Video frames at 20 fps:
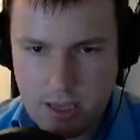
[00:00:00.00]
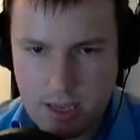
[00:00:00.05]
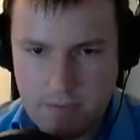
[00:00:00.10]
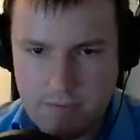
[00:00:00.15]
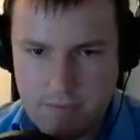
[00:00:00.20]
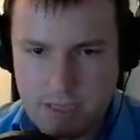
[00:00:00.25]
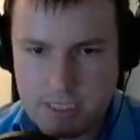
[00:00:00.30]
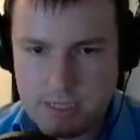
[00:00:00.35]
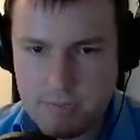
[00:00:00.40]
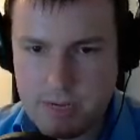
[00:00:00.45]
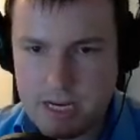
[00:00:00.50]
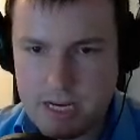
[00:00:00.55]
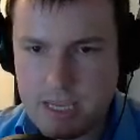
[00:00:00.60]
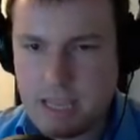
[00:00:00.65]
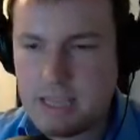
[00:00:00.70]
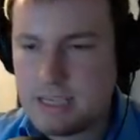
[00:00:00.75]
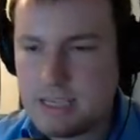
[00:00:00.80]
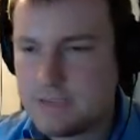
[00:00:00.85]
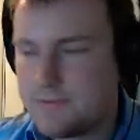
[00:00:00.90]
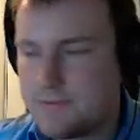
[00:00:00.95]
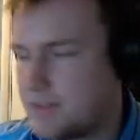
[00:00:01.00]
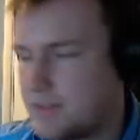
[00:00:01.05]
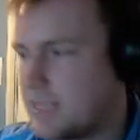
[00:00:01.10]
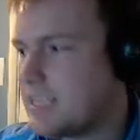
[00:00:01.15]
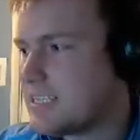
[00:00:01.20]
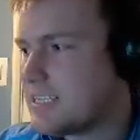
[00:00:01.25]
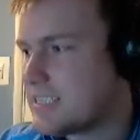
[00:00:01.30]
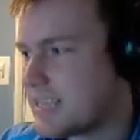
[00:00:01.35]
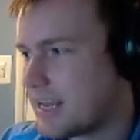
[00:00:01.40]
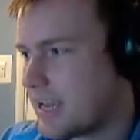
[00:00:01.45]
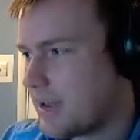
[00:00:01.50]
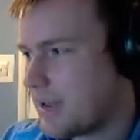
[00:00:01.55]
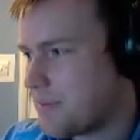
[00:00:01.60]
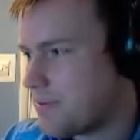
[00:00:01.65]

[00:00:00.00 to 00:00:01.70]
Eventually we're going to get this fleet set up.